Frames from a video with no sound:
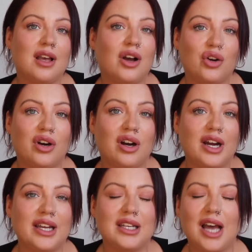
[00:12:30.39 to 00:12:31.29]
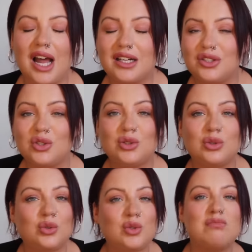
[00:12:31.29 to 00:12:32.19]
All right.
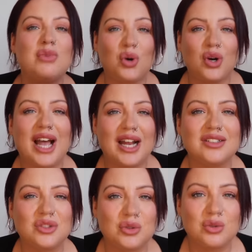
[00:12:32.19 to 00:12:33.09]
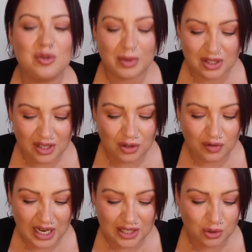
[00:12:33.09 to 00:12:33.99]
Candles, more candles because I
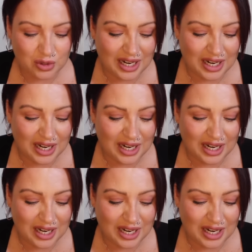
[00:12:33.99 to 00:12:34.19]
love candles.